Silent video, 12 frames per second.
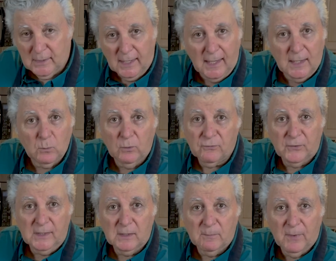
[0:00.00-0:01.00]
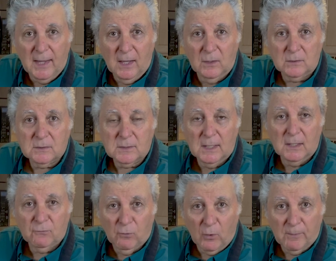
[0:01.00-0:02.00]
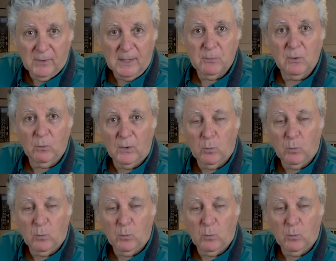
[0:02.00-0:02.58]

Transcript: can will feed about 4 people with